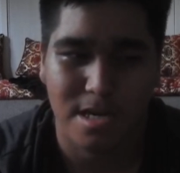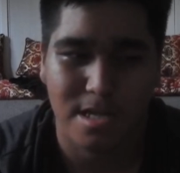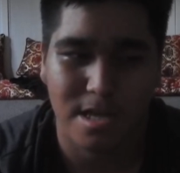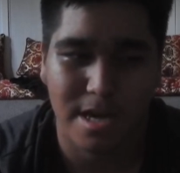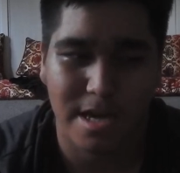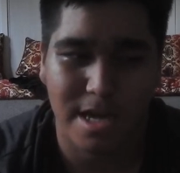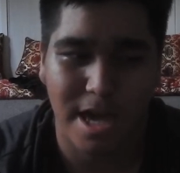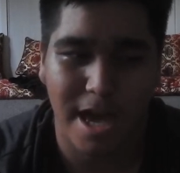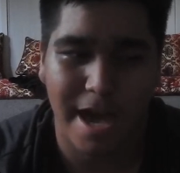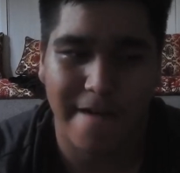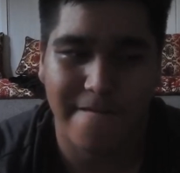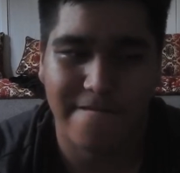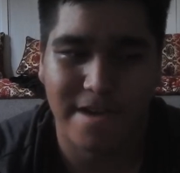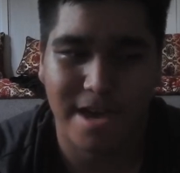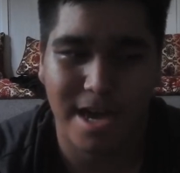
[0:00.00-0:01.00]
like
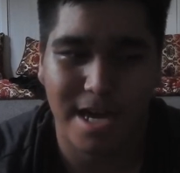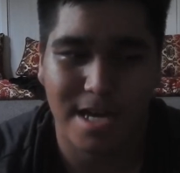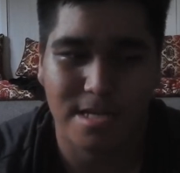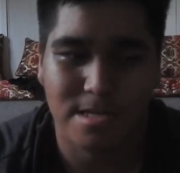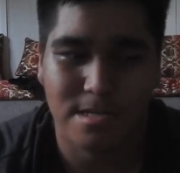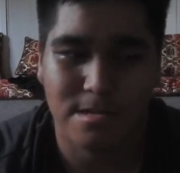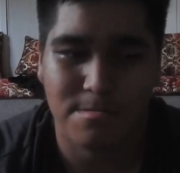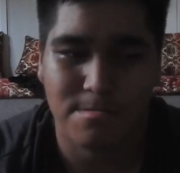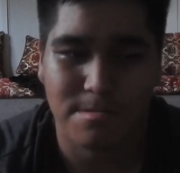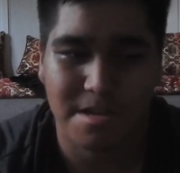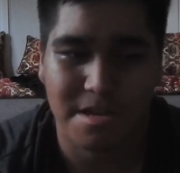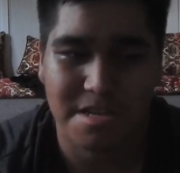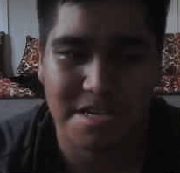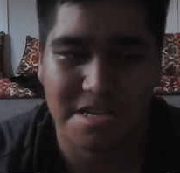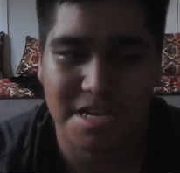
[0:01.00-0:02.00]
Afghans
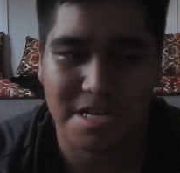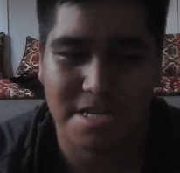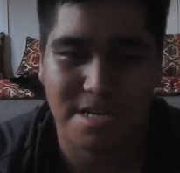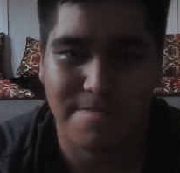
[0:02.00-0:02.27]
like get